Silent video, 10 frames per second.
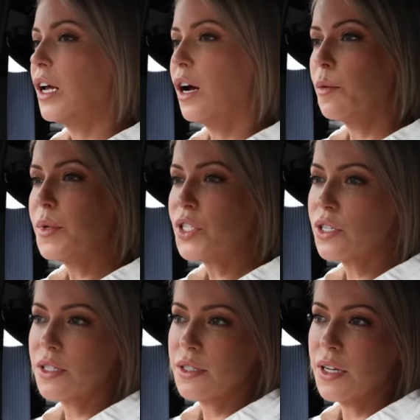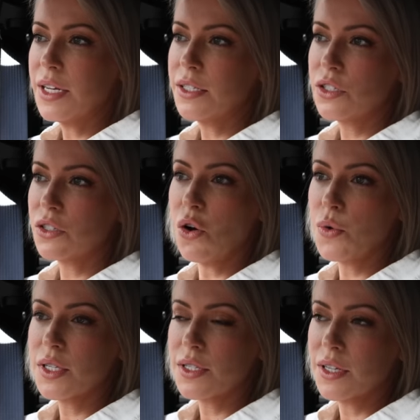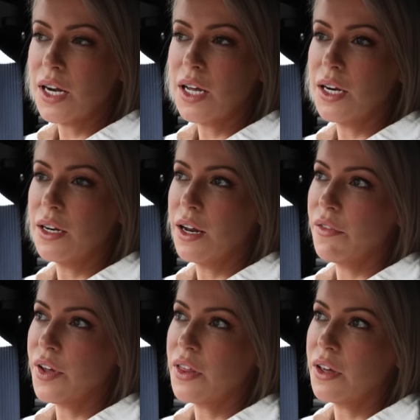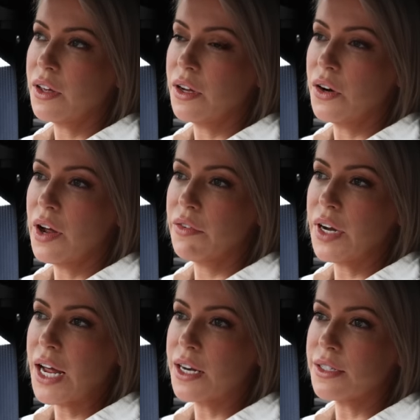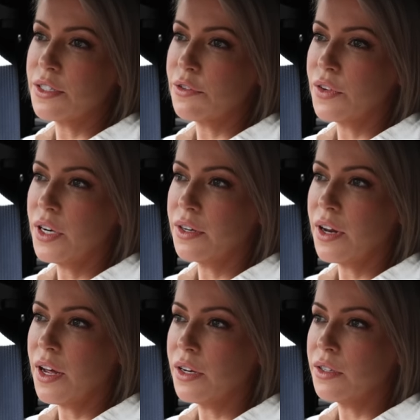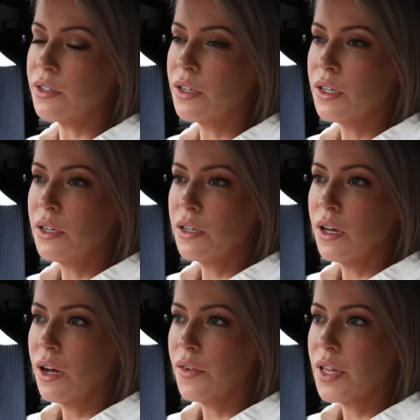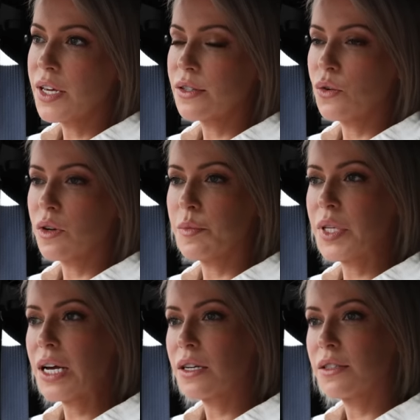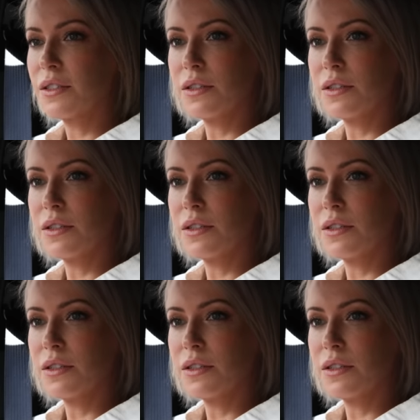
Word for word: um, it's just it's just always exciting and everything you know every hand is different and everything's so complex